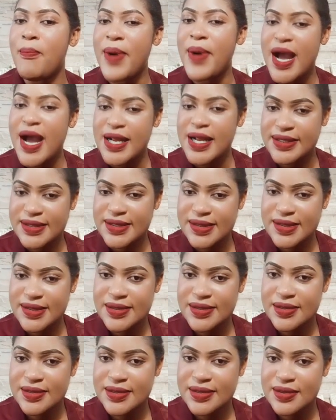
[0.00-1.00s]

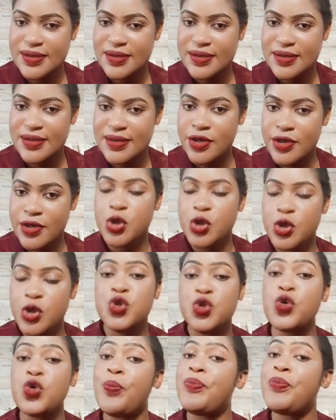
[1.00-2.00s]
But
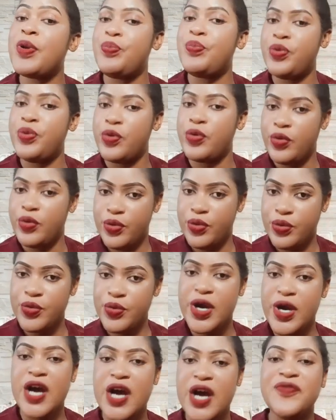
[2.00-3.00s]
to people
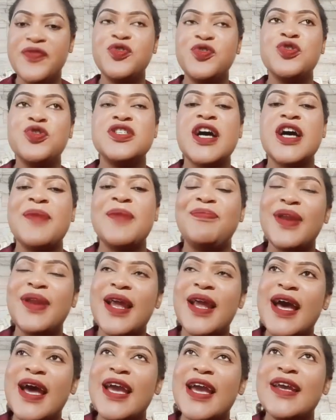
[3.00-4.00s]
who have not
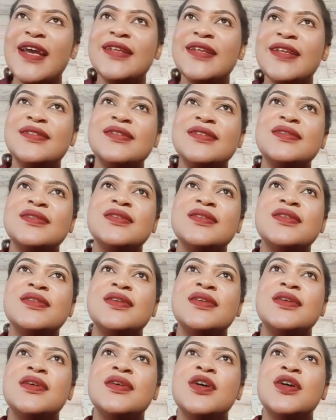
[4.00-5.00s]
applied
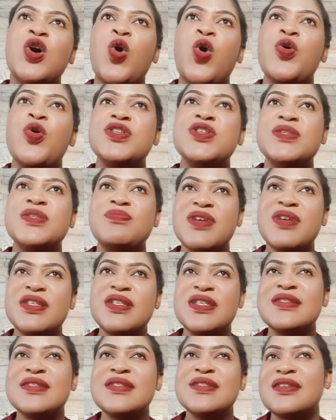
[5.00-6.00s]

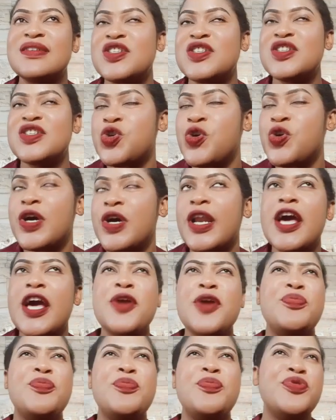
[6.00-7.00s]
cosmetics that are strong,
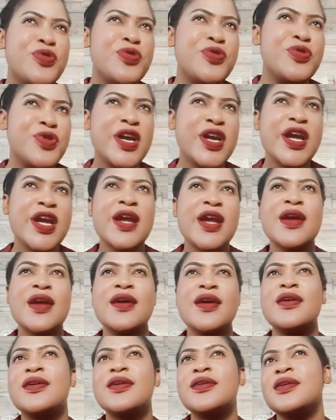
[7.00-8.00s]
like Puric,